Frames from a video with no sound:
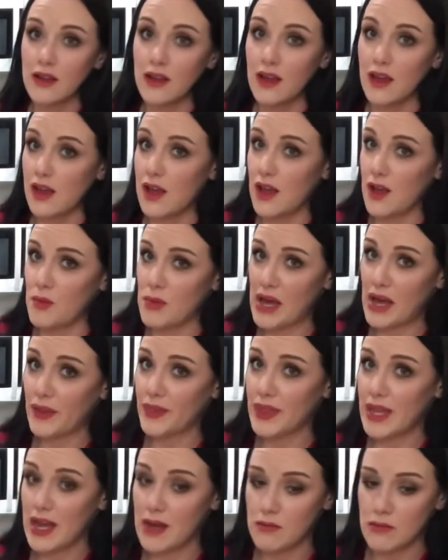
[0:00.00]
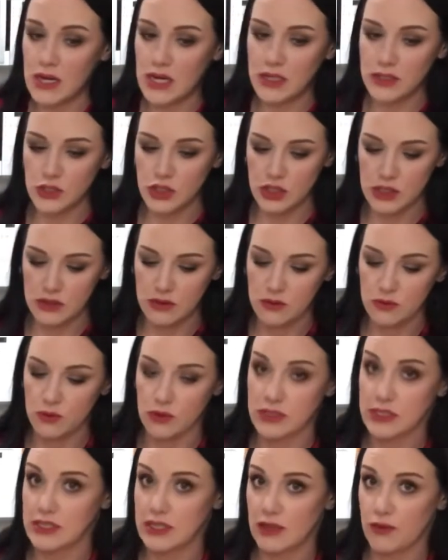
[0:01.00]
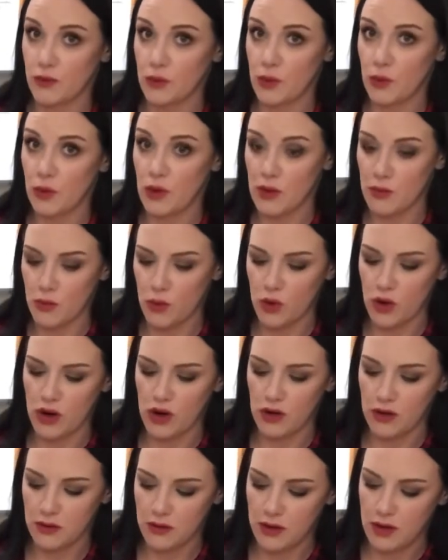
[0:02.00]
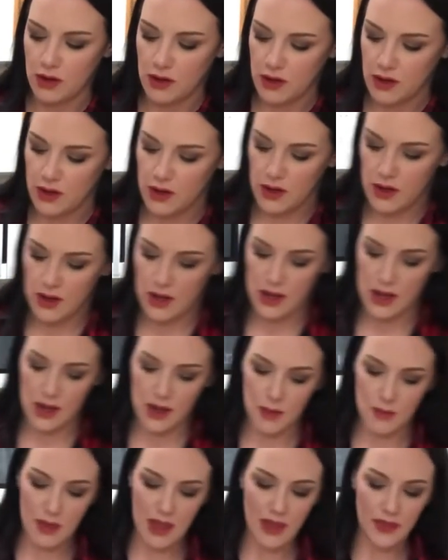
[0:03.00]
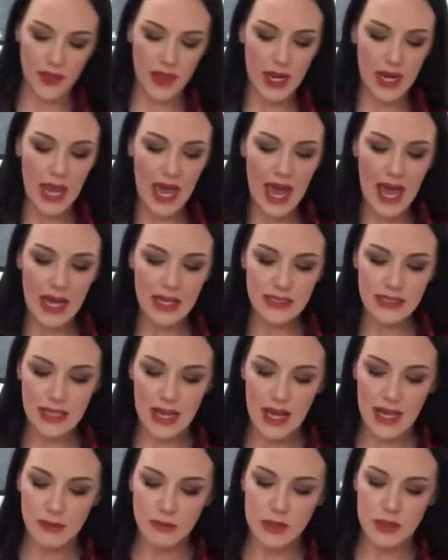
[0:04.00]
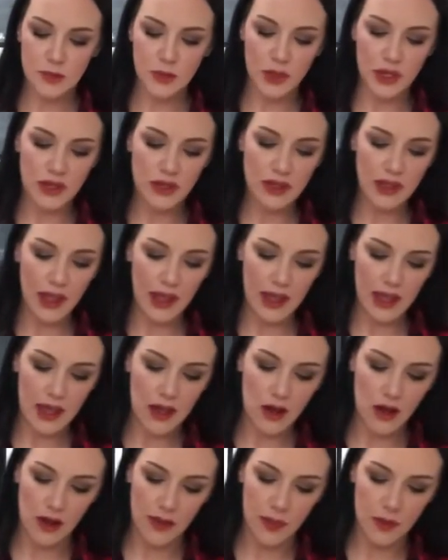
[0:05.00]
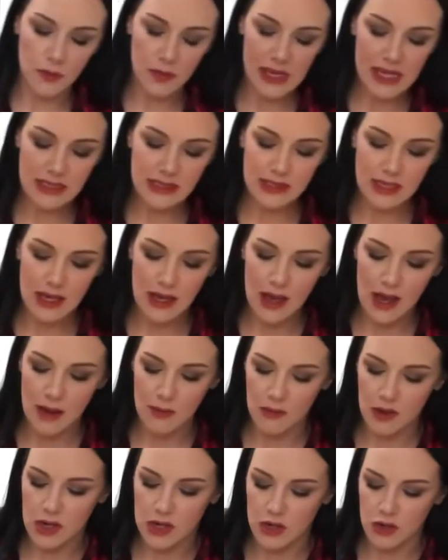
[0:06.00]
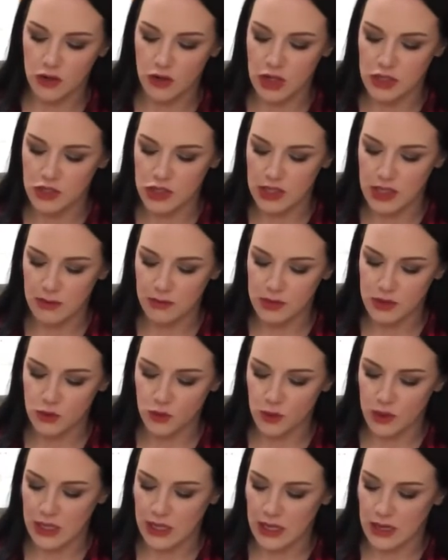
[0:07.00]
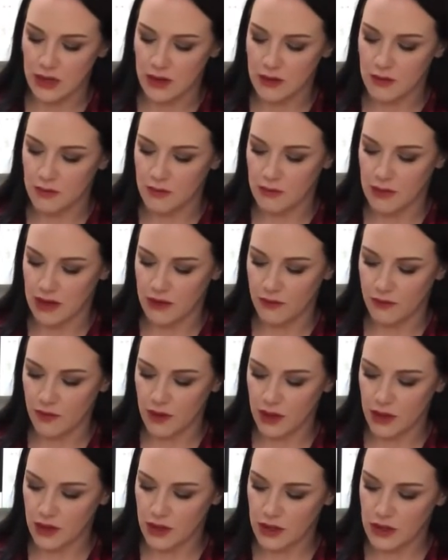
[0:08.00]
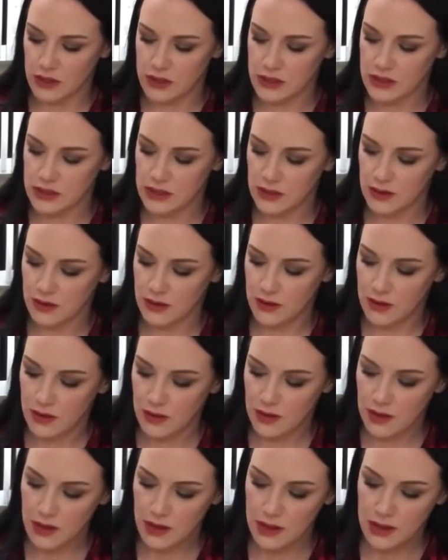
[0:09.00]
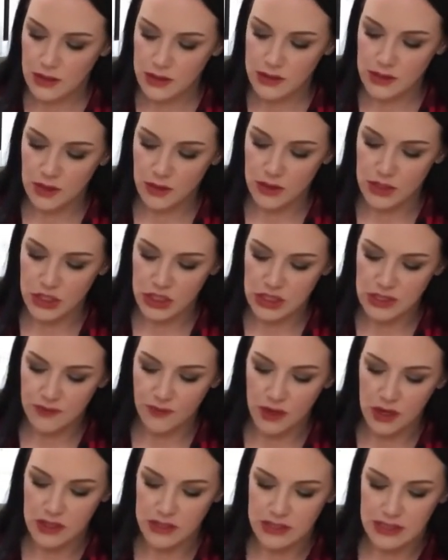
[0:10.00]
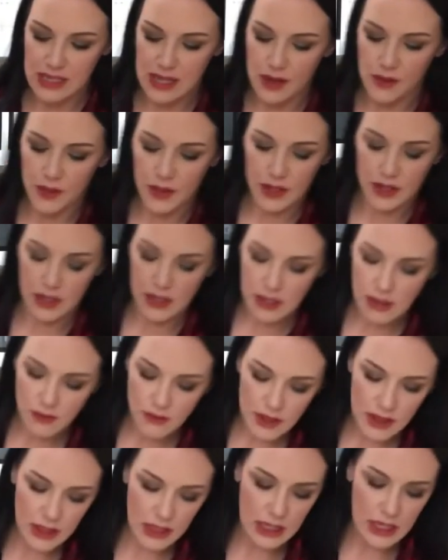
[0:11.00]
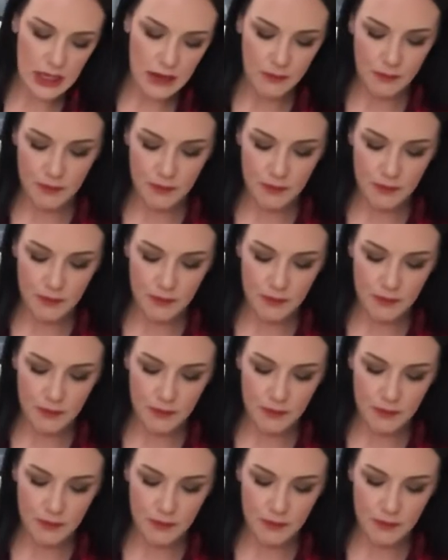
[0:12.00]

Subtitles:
about that much. We'll see if we want more. And then as I'm sprinkling it on the pizza, I'm kind of crushing it between my fingers so it just falls down there evenly